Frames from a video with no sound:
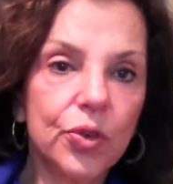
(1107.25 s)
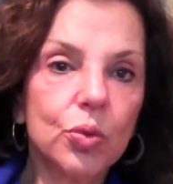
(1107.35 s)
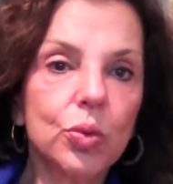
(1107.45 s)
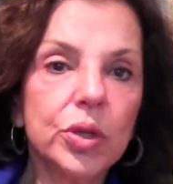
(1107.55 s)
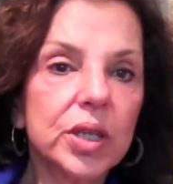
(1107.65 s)
your
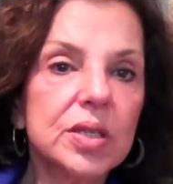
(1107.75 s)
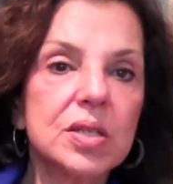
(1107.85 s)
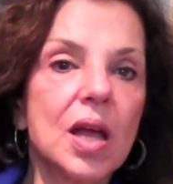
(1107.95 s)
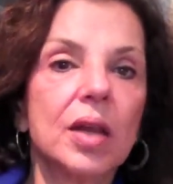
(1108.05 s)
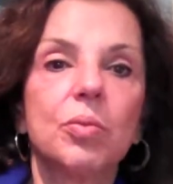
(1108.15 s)
work is
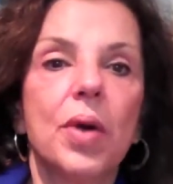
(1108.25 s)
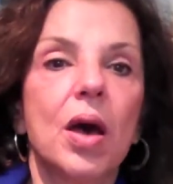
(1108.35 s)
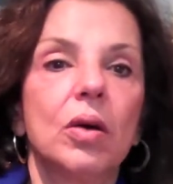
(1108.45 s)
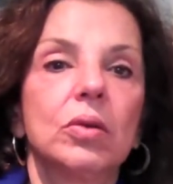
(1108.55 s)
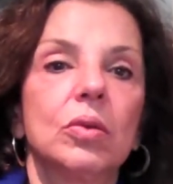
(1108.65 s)
not
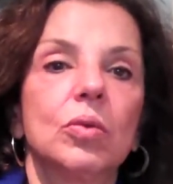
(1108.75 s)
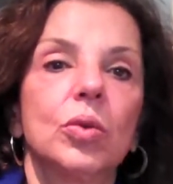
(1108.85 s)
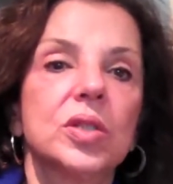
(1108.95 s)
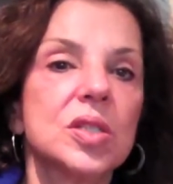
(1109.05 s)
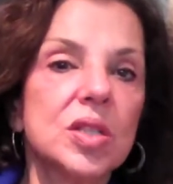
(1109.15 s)
about
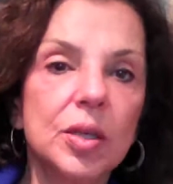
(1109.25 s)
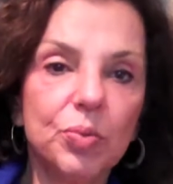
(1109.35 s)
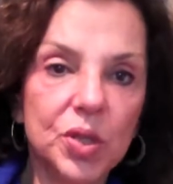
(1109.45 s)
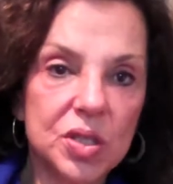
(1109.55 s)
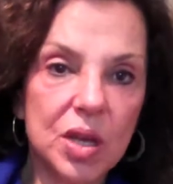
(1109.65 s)
what's deep
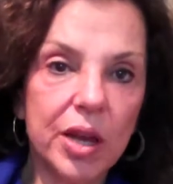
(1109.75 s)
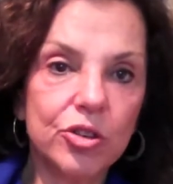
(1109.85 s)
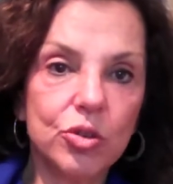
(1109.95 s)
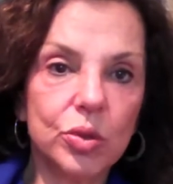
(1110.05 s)
inside you,